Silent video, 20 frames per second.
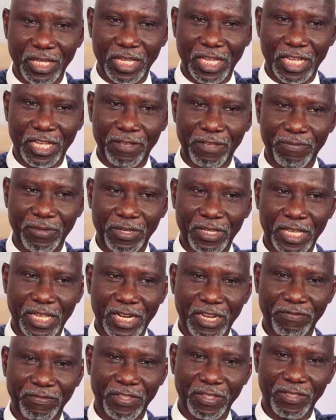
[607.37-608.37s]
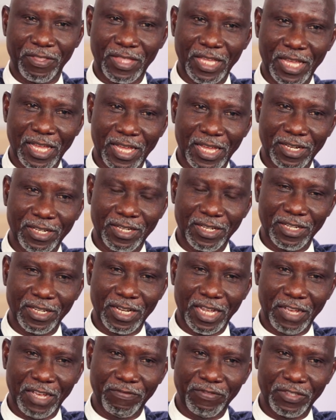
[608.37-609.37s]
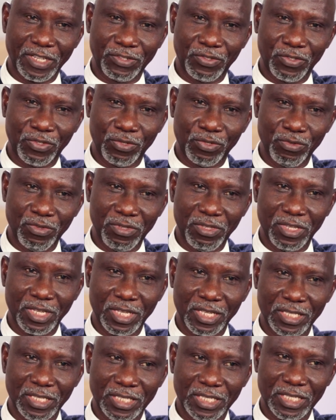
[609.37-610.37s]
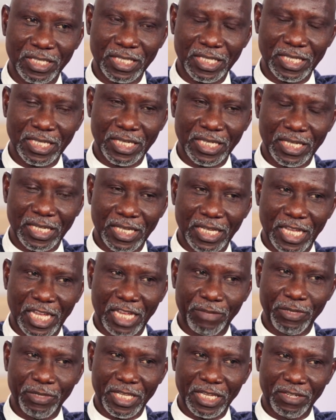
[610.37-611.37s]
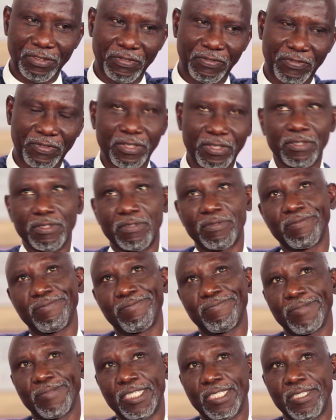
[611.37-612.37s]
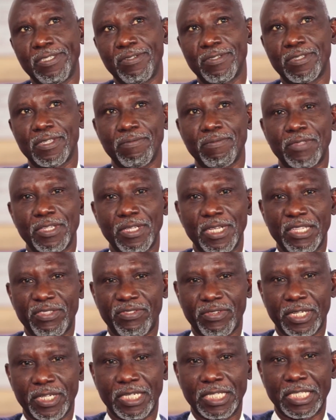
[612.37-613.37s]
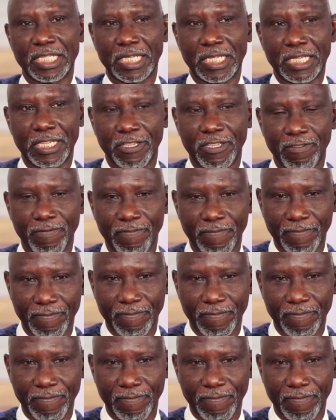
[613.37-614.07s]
Then after that, after 2 years, I began to feel, something, let's try this again.